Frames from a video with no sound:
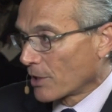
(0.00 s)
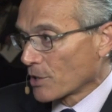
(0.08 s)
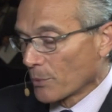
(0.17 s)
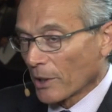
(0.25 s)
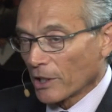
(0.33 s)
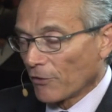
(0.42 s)

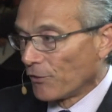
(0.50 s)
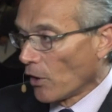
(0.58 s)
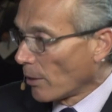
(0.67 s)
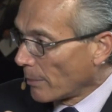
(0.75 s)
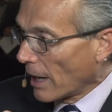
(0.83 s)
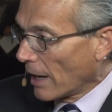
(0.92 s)
because we're going to
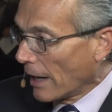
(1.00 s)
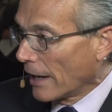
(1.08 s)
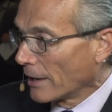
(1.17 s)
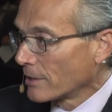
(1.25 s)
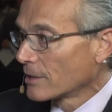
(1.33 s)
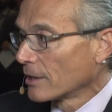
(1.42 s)
fall
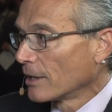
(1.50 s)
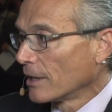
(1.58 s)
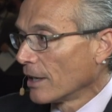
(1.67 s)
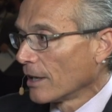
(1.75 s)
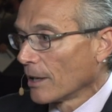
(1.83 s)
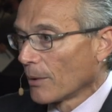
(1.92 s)
behind.
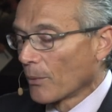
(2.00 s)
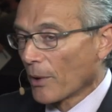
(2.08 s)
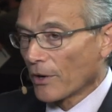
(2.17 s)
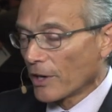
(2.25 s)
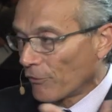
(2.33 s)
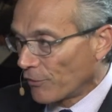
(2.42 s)
Uh,
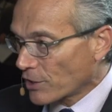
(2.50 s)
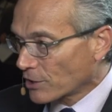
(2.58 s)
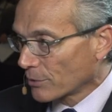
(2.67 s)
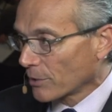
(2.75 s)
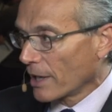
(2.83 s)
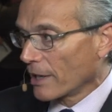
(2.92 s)
we're
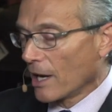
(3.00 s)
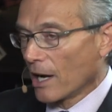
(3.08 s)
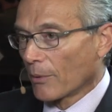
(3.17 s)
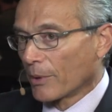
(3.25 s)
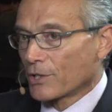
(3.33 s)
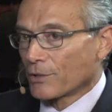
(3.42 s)
inefficient right
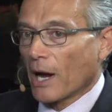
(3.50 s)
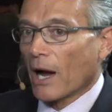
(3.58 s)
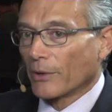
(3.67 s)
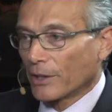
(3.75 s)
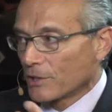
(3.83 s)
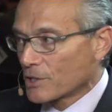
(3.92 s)
now, we're
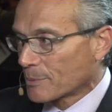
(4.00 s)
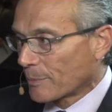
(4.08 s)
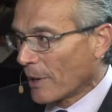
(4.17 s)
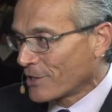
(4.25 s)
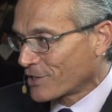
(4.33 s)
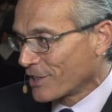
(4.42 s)
drowning in
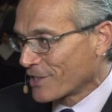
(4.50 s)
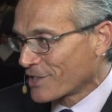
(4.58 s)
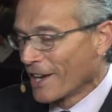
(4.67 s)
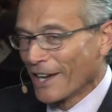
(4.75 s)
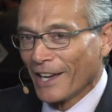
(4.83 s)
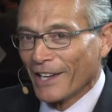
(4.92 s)

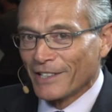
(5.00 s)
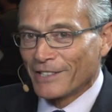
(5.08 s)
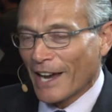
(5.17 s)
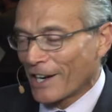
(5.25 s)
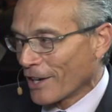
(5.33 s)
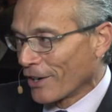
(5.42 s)
spreadsheets.
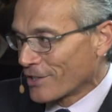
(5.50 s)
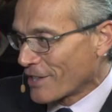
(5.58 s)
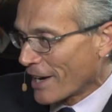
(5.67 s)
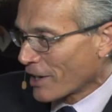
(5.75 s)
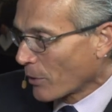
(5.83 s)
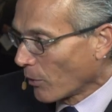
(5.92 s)
Data, our
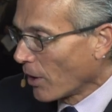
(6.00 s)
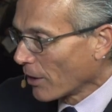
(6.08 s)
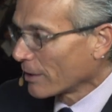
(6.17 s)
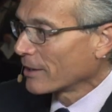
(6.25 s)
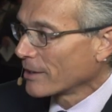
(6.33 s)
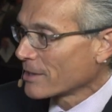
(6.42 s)
data
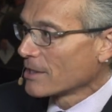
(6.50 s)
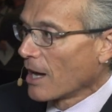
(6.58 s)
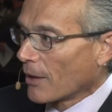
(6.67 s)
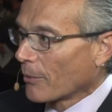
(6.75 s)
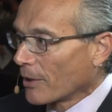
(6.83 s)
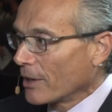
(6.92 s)
quality is
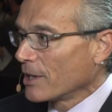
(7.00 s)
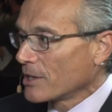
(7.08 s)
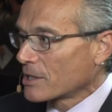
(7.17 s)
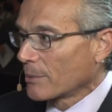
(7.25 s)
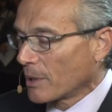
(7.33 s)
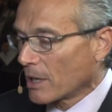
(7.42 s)
not where it
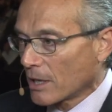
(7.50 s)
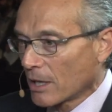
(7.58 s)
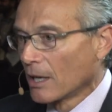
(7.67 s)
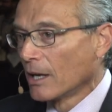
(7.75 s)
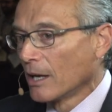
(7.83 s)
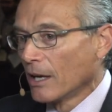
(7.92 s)
needs to
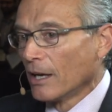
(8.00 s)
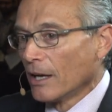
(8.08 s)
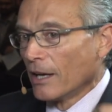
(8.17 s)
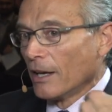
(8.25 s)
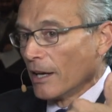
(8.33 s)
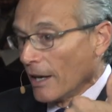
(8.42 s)
be.
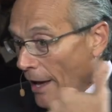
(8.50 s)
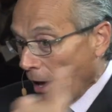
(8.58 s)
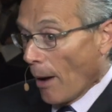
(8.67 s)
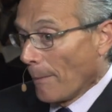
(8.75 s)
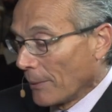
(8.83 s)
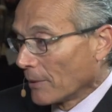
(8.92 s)

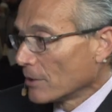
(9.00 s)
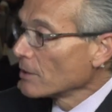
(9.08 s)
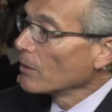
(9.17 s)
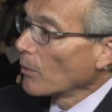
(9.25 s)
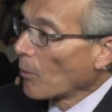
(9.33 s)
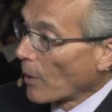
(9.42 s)
Help,
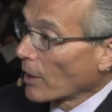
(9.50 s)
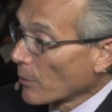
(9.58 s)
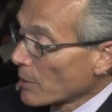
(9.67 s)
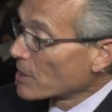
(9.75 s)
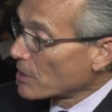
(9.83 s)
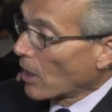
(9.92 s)
where
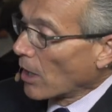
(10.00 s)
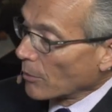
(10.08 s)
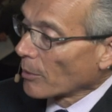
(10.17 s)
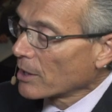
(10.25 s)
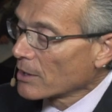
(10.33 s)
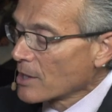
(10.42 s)
do we
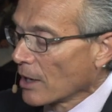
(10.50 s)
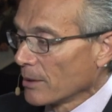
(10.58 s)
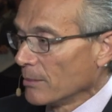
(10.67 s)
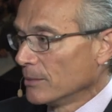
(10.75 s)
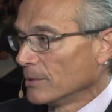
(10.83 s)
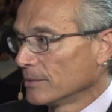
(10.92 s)
start? What do you
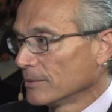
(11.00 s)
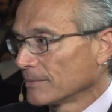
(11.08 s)
tell them?